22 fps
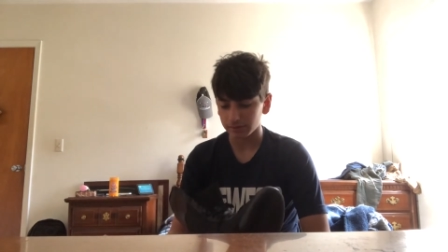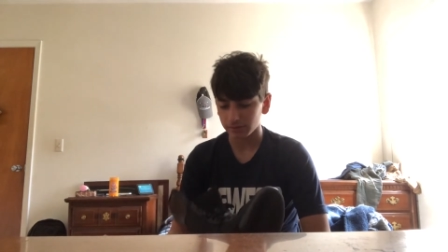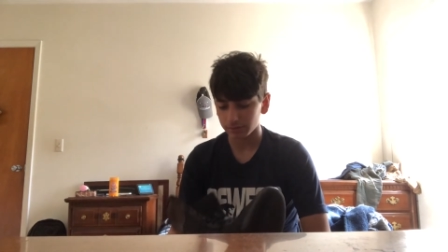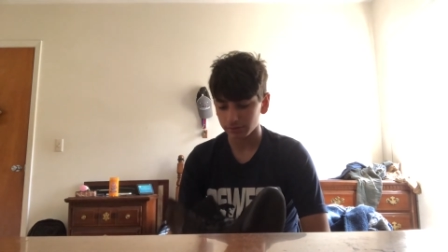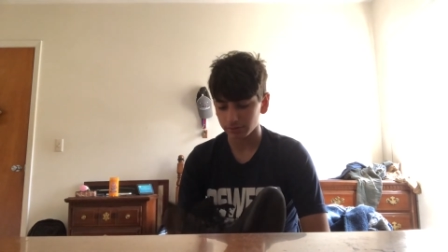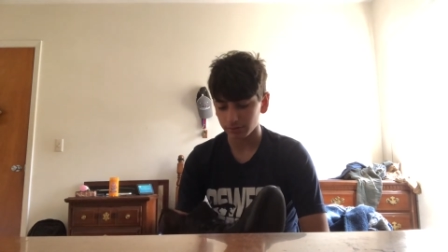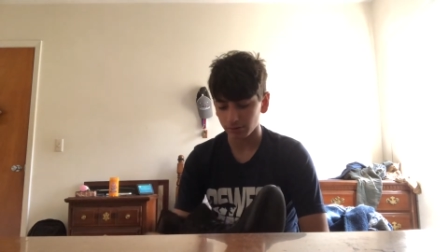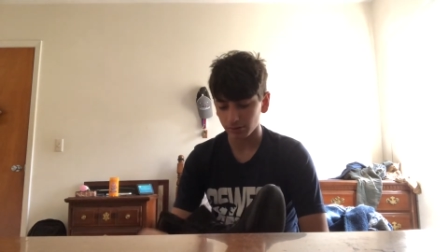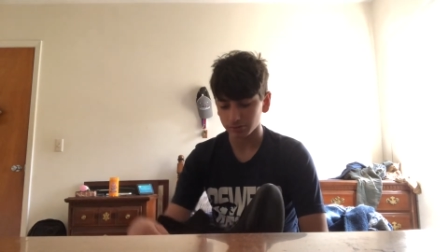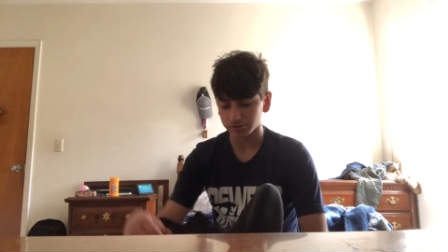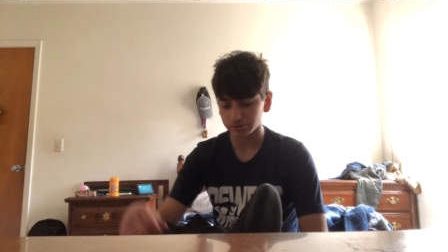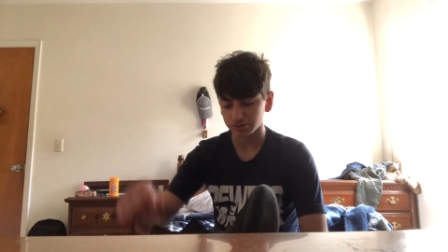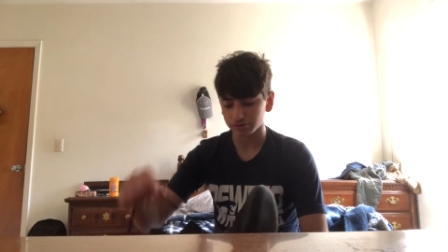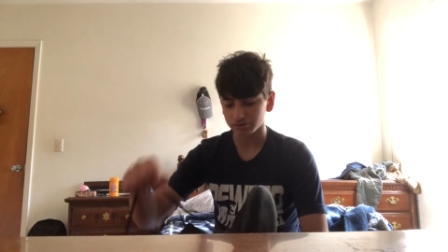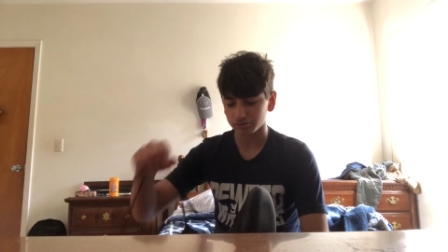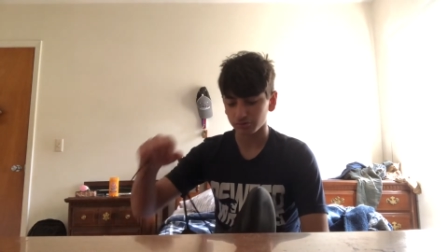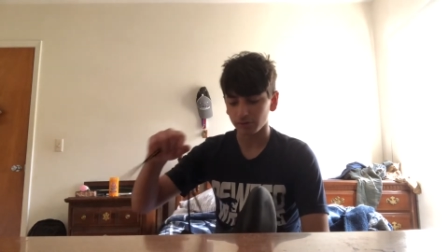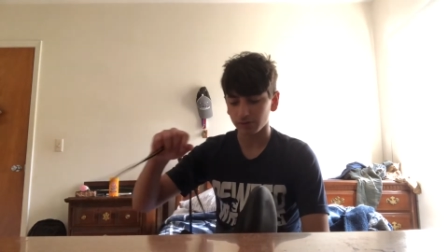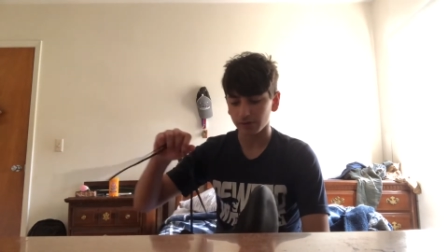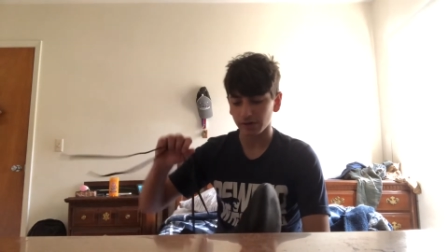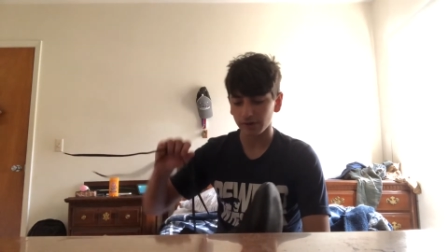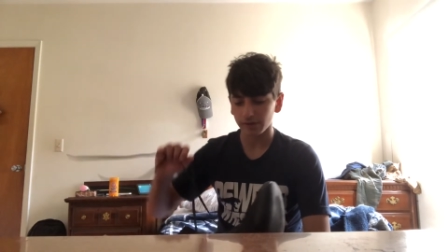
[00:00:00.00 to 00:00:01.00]
They'll just throw
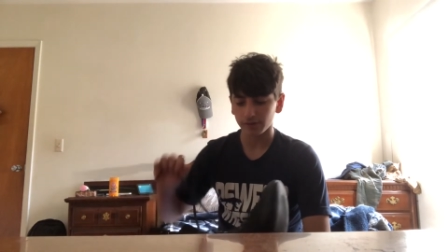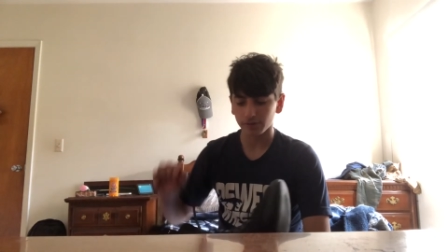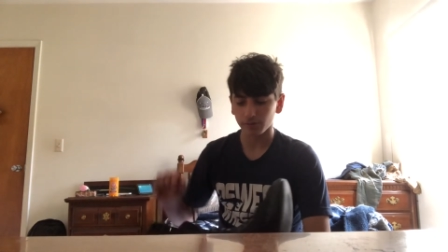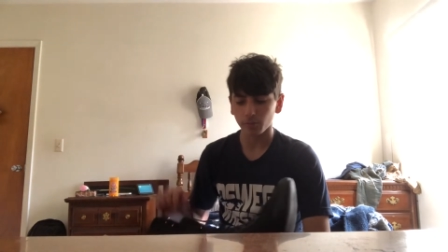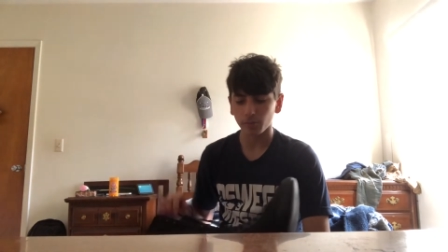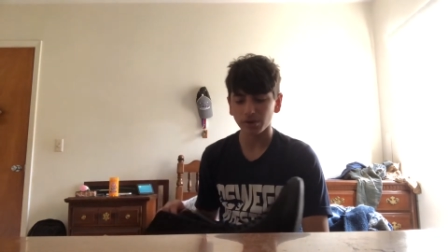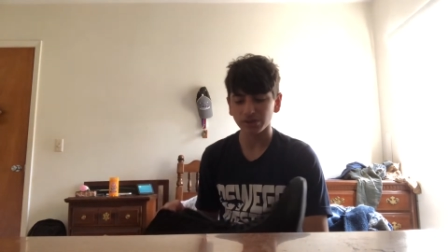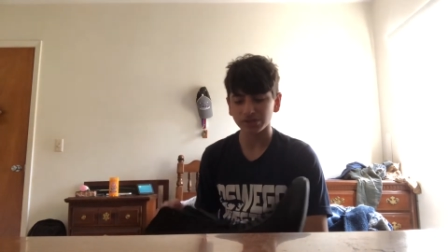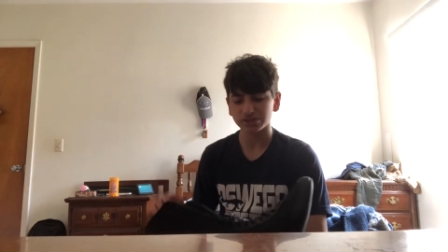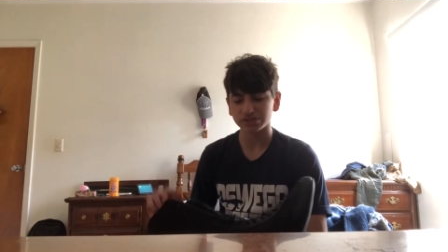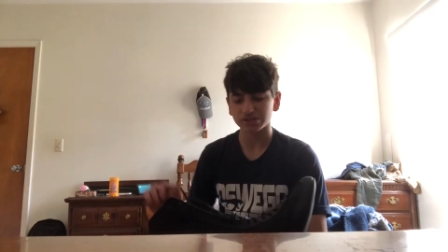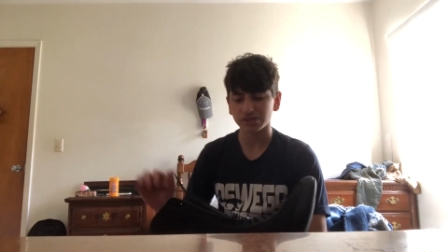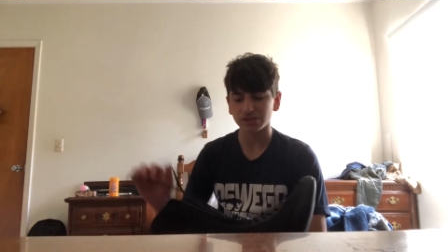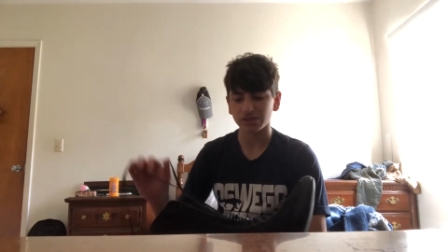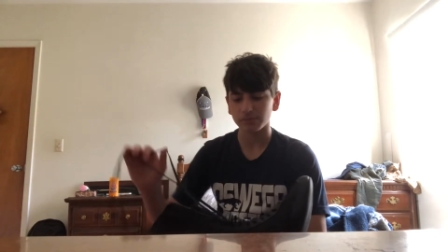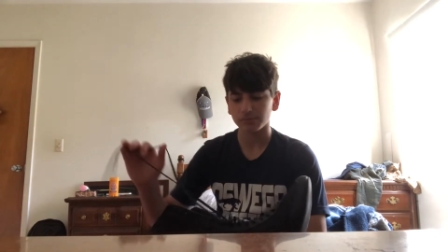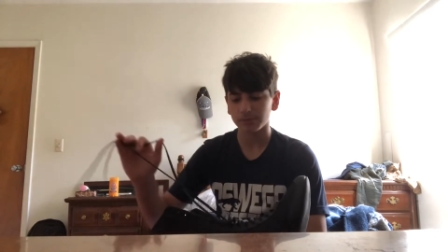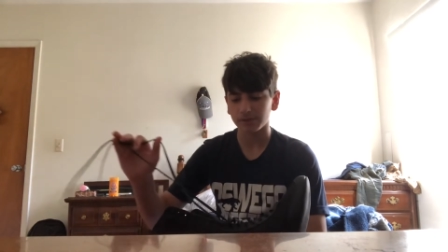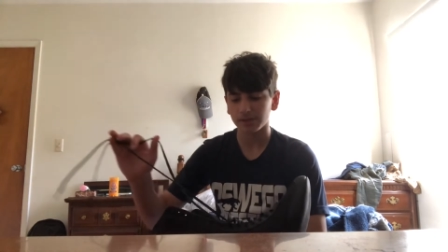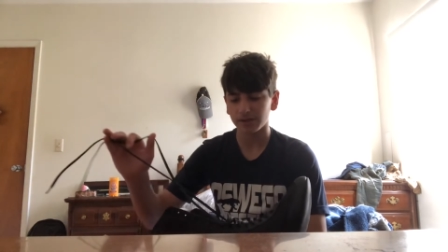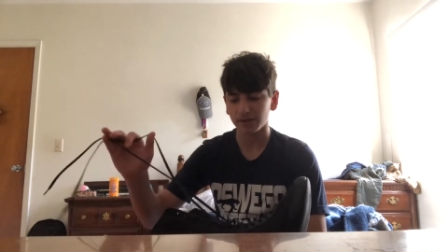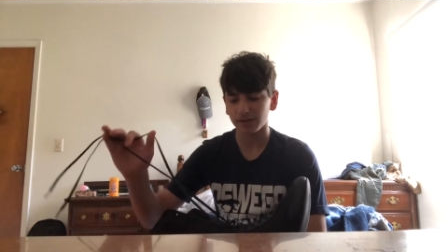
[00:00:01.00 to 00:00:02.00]
it out of the question
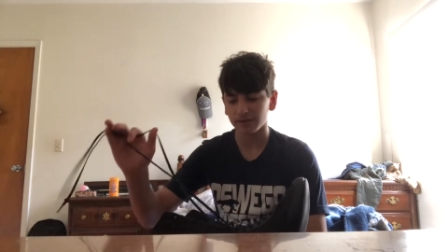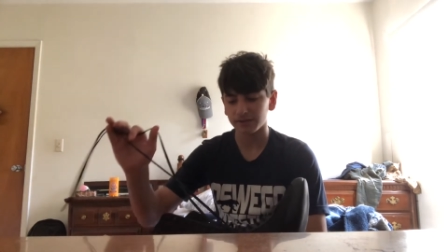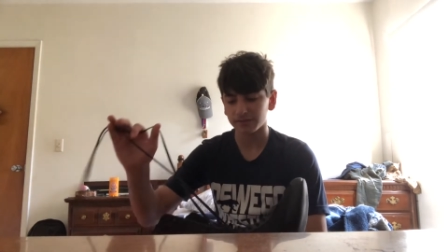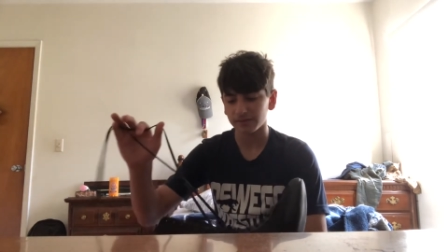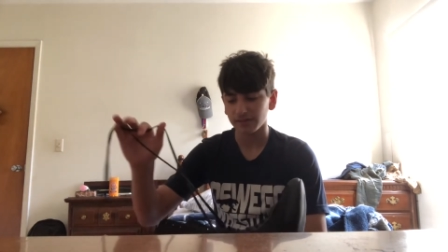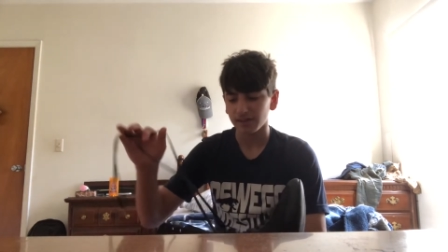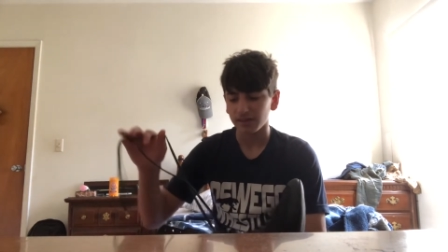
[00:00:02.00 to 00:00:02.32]
because